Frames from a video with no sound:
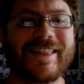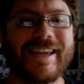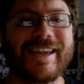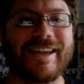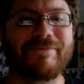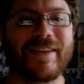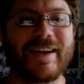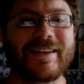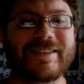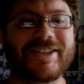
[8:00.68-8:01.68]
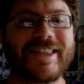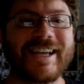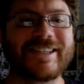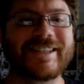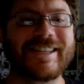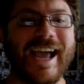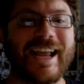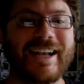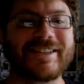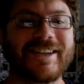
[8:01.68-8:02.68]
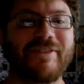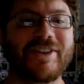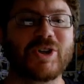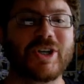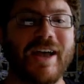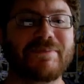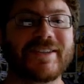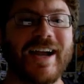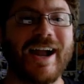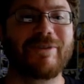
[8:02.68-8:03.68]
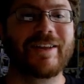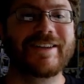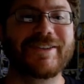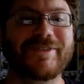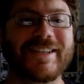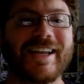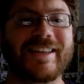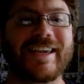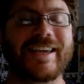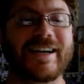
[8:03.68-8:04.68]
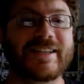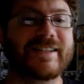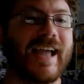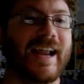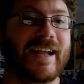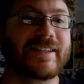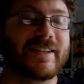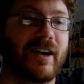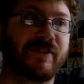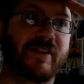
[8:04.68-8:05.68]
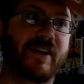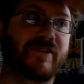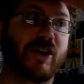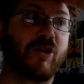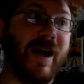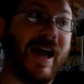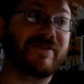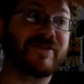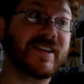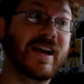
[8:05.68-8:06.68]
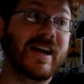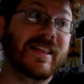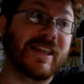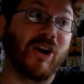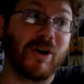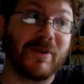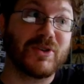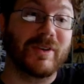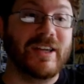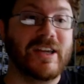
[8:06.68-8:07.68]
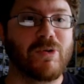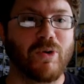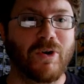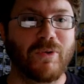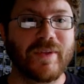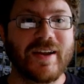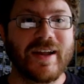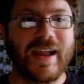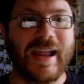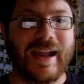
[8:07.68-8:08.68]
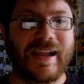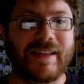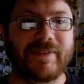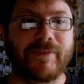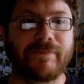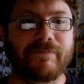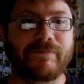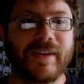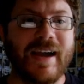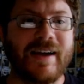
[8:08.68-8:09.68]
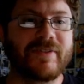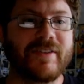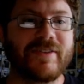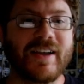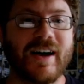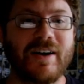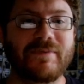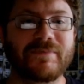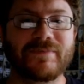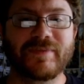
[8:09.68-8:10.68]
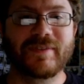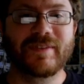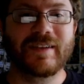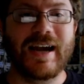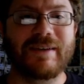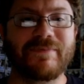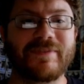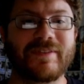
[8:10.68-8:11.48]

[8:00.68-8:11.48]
the just the aesthetics of the ships. I really do dig the aesthetics of, of their crafts. The armor's really cool, and yeah, they're um, yeah,